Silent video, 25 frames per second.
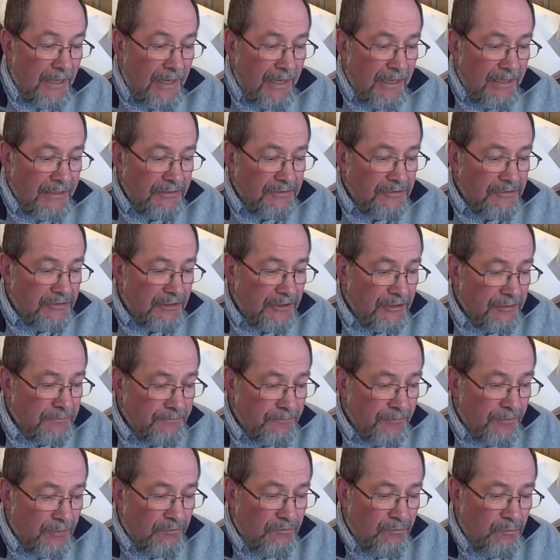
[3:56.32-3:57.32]

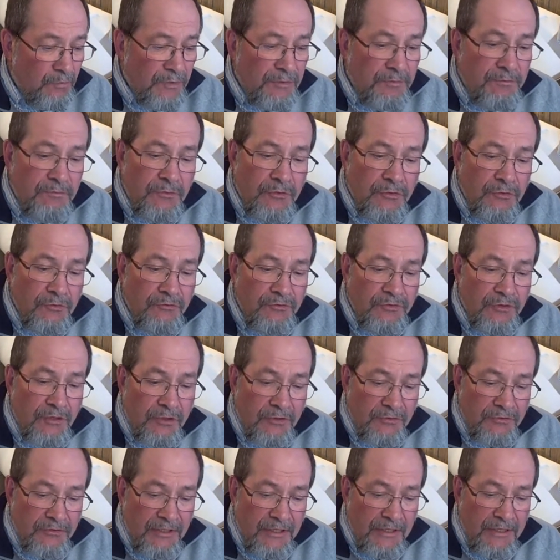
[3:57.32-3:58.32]
And we moved
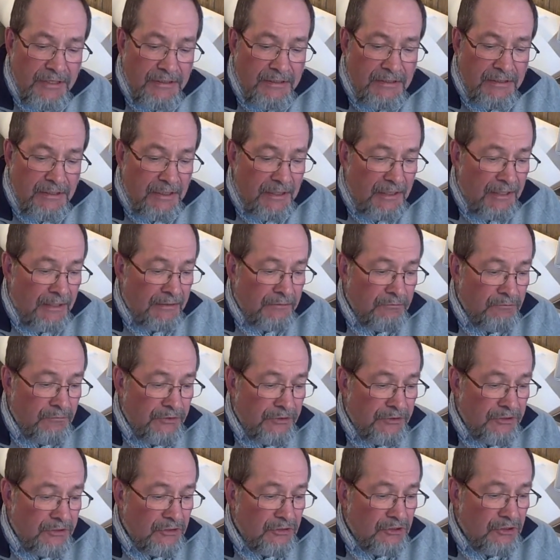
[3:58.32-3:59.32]
on then, and
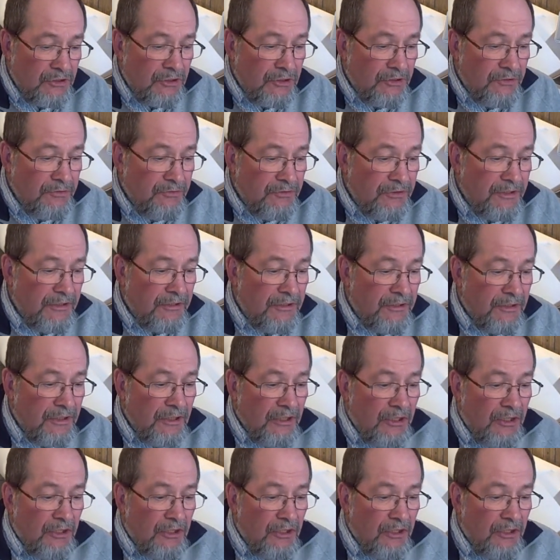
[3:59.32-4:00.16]
we concluded